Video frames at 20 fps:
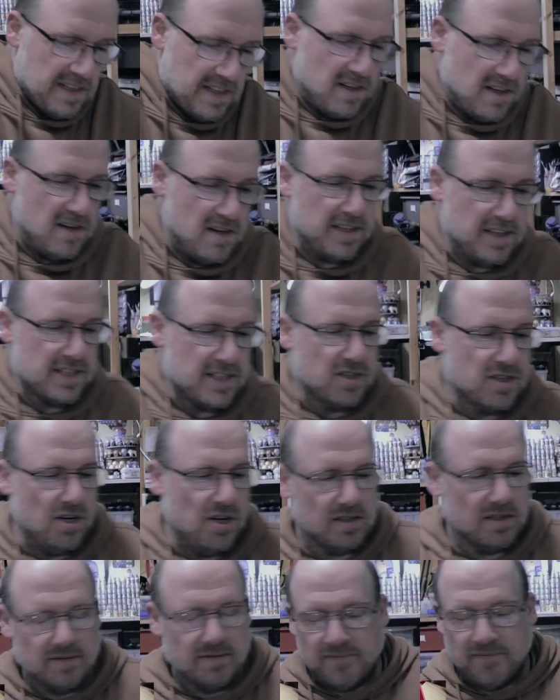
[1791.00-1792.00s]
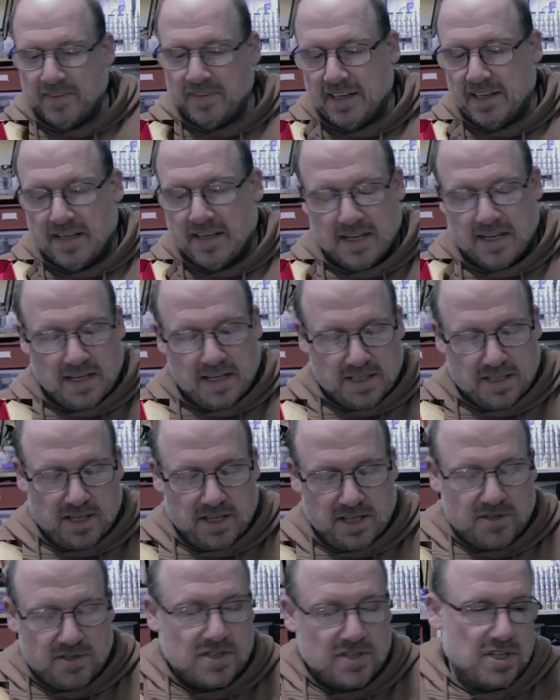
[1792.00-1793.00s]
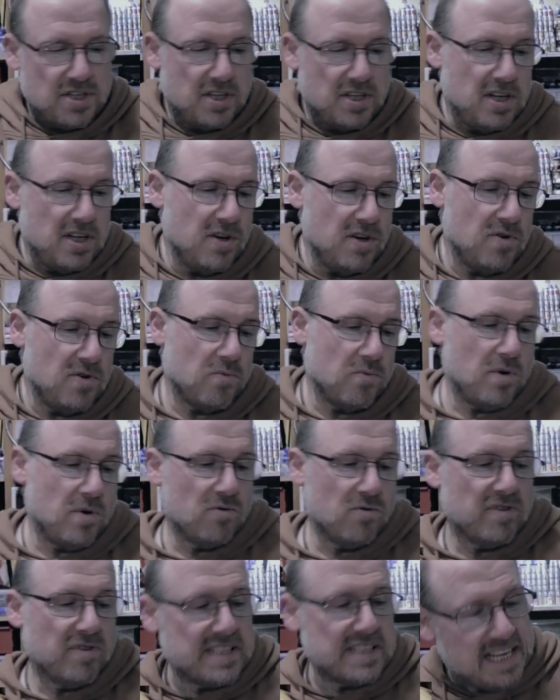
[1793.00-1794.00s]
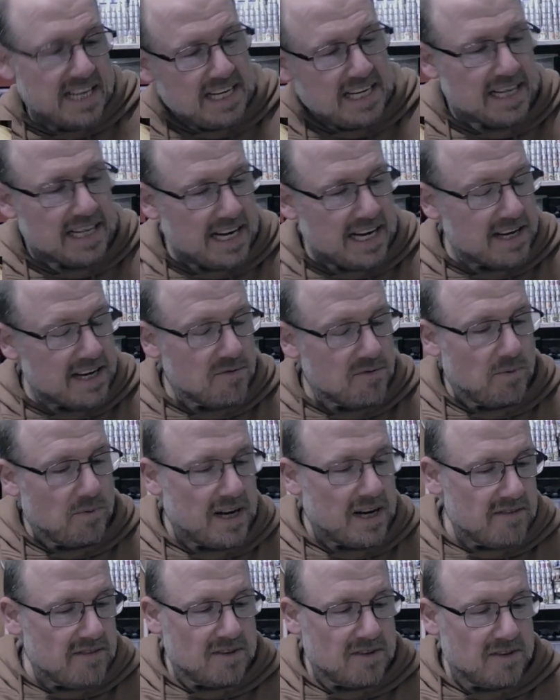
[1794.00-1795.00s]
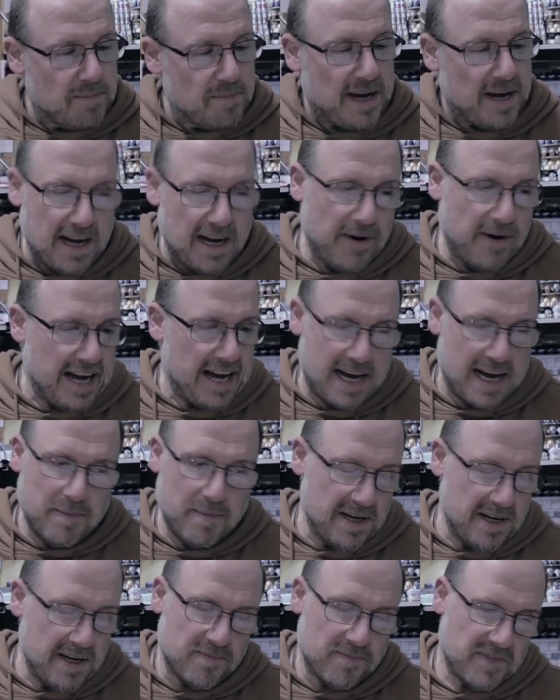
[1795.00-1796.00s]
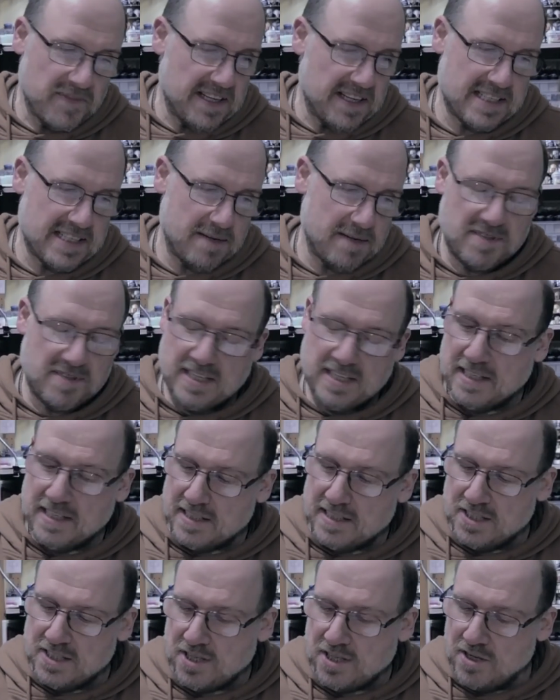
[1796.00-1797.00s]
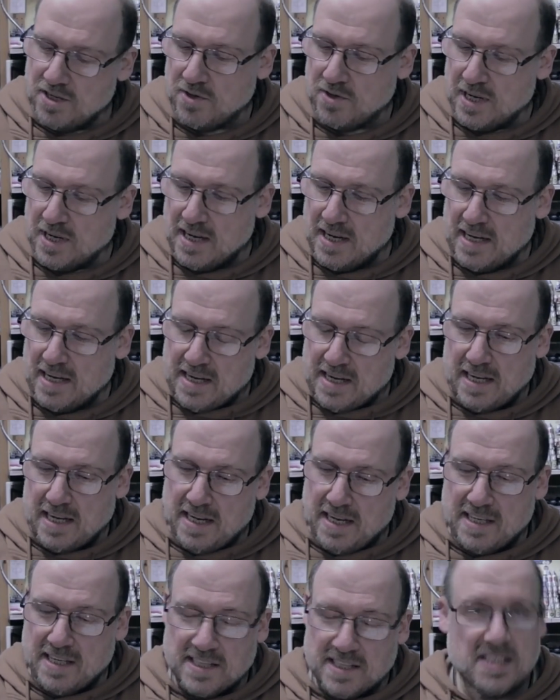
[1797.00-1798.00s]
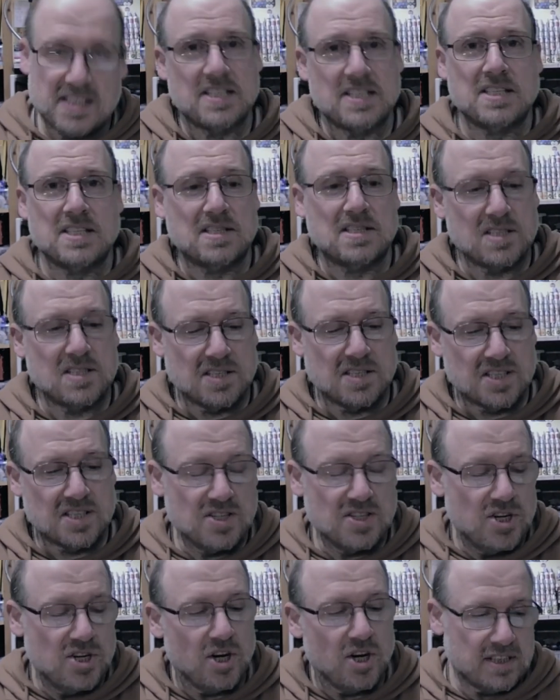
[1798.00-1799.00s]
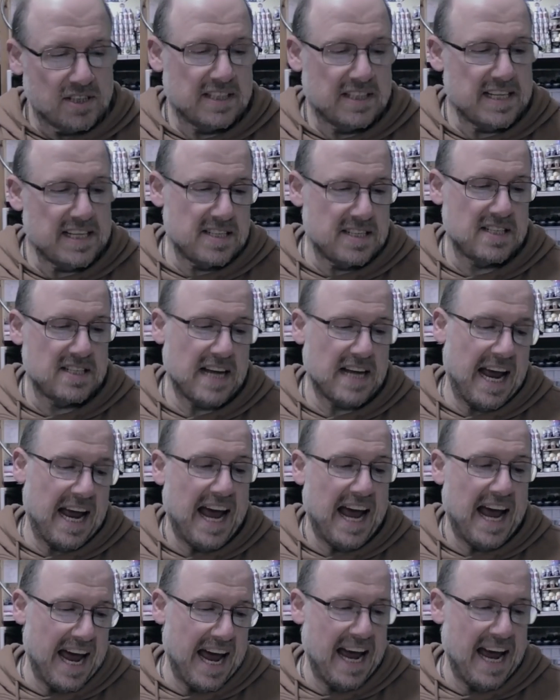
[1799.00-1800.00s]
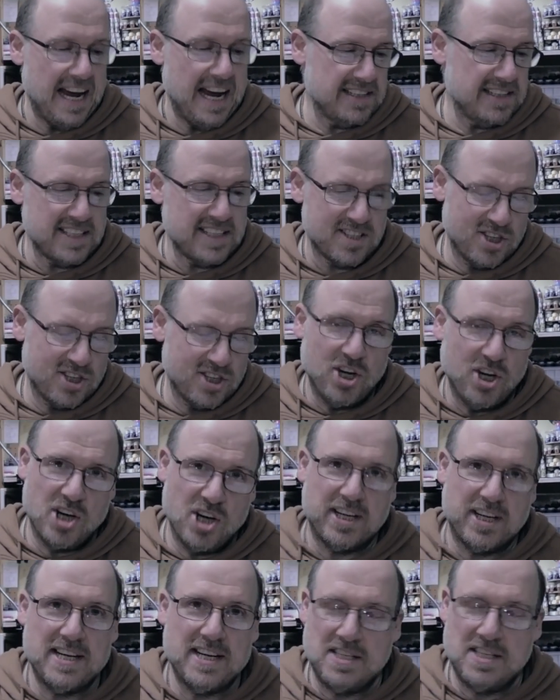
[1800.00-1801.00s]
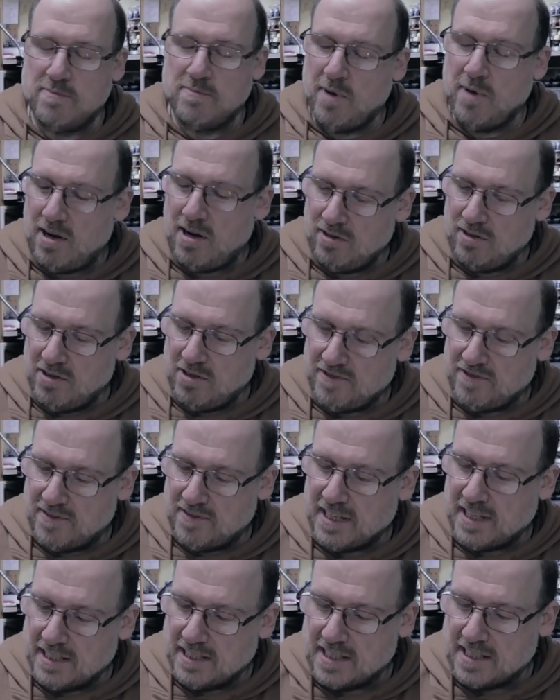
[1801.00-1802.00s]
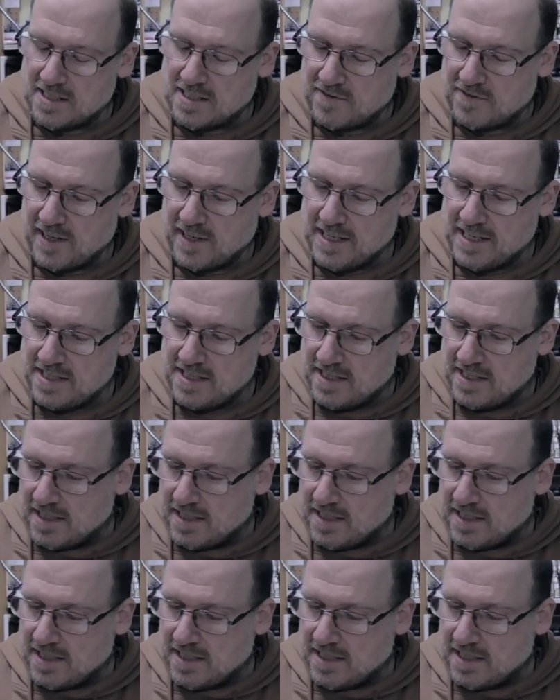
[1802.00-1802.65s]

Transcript: Ah, oh, that's gone. So Tolu will retaliate with the power hammer, attempting to uh, knock this hat and this cocky smile off of Duncan's face.